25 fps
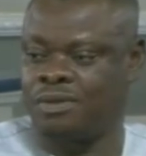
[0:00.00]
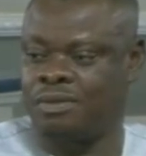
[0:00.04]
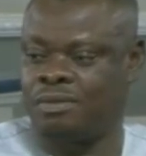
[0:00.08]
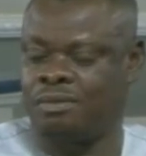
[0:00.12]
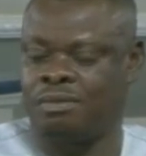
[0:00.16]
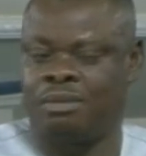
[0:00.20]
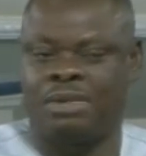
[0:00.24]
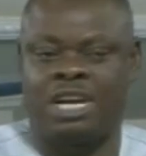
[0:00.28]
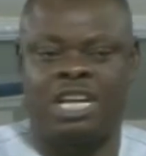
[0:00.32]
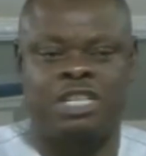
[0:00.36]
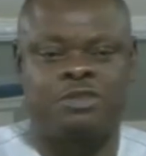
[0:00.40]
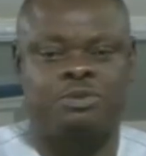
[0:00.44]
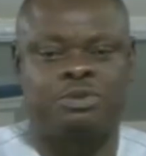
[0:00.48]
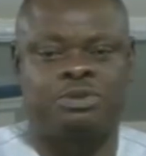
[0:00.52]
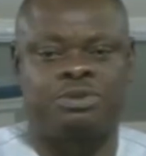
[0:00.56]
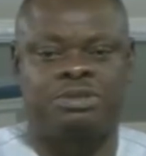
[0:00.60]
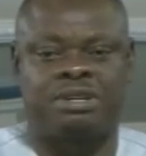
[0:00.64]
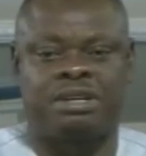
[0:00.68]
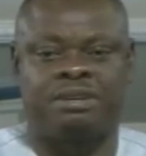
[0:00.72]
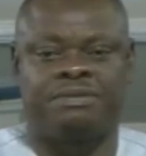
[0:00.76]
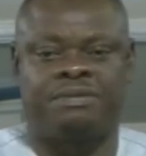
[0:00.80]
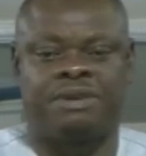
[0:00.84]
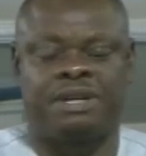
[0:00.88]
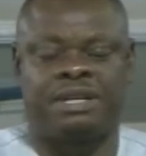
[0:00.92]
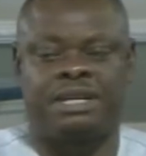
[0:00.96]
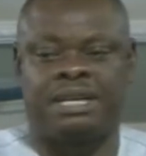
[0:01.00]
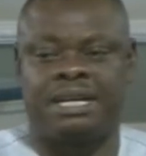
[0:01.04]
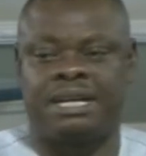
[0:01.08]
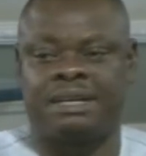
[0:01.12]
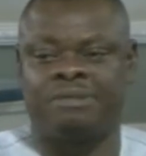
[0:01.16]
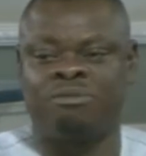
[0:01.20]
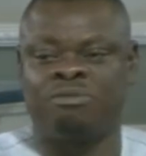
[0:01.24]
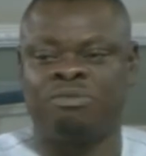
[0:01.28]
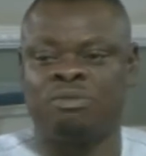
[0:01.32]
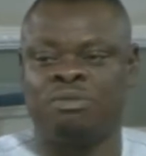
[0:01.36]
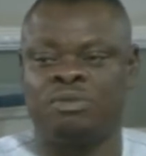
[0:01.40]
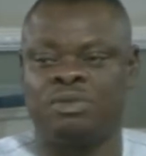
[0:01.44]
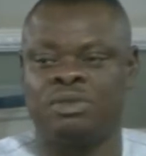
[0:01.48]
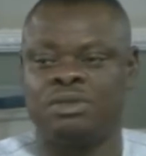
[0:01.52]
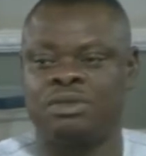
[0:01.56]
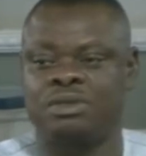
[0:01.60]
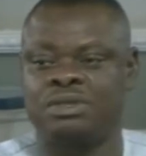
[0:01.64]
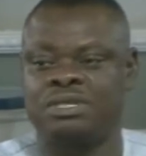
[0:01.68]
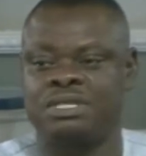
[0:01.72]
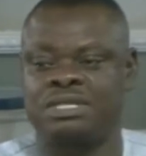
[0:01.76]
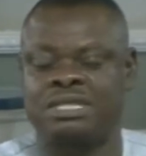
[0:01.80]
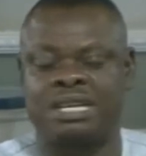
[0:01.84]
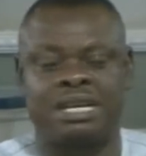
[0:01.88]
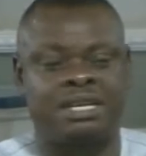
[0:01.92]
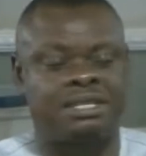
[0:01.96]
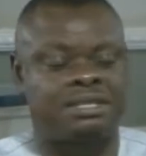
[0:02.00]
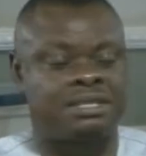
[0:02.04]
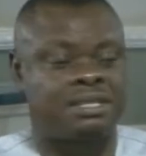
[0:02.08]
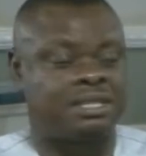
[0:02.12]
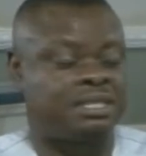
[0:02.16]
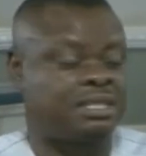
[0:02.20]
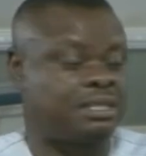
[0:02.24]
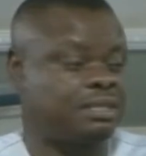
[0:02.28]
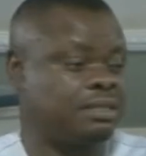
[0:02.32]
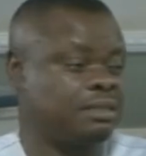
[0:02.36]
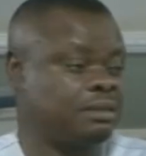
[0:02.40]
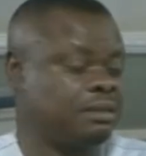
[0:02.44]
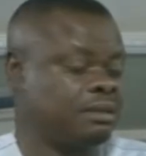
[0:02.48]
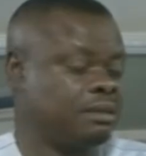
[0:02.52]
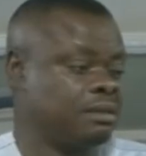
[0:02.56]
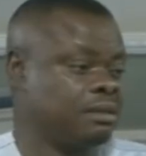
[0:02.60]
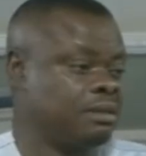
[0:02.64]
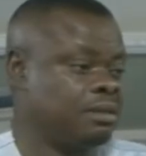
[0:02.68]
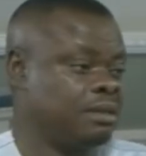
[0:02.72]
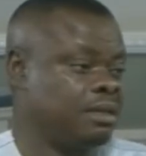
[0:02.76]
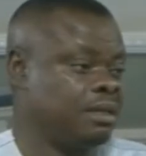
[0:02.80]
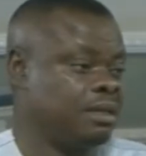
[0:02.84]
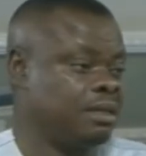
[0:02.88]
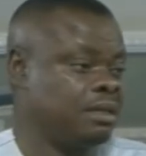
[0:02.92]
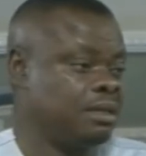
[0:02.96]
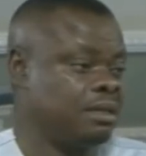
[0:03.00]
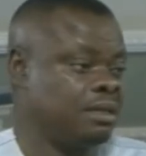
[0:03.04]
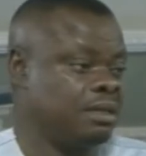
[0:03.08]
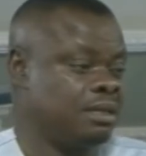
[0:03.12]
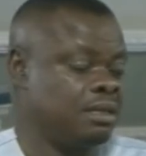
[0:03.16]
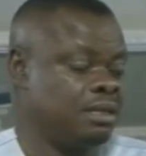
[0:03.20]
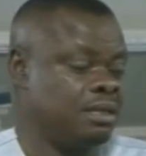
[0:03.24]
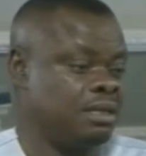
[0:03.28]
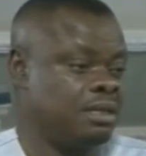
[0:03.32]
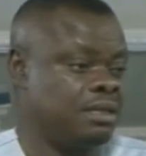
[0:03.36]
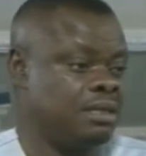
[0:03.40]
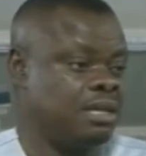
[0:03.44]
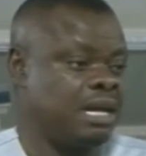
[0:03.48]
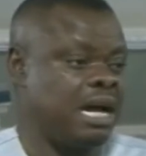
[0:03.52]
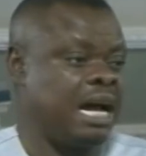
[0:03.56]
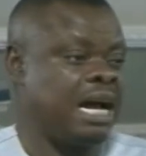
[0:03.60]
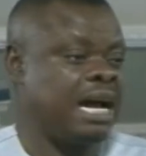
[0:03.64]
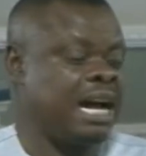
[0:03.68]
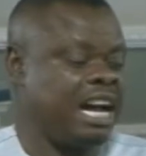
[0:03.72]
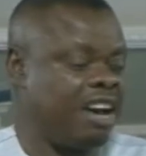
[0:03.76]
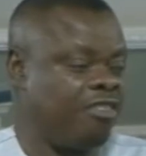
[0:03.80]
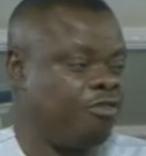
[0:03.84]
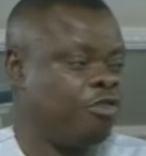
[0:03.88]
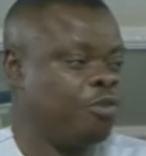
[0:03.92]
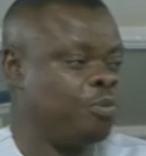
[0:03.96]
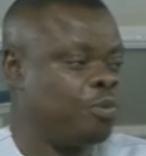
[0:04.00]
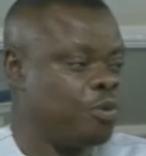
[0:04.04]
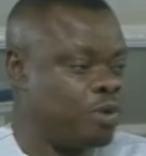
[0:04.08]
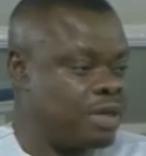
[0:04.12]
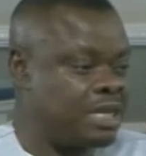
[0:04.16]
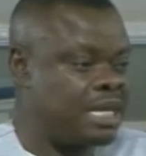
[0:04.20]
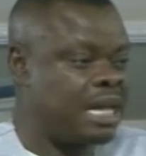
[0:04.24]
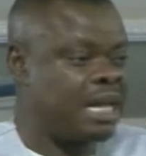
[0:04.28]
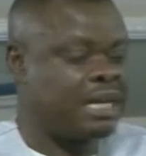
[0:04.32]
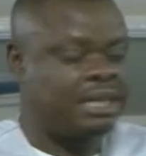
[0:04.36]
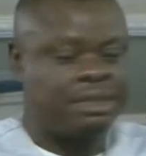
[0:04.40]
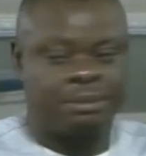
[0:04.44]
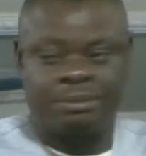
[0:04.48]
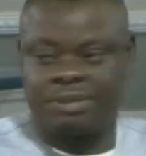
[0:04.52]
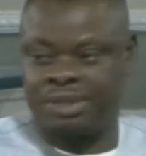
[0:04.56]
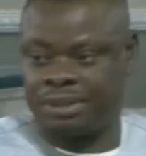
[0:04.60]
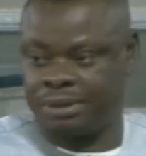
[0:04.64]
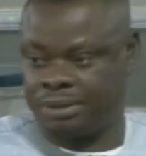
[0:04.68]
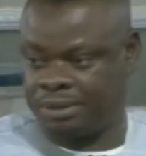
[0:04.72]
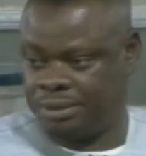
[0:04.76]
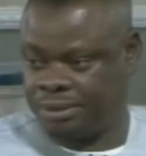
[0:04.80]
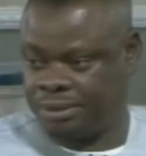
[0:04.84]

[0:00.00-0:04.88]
My spiritual father says it. I have people telling me,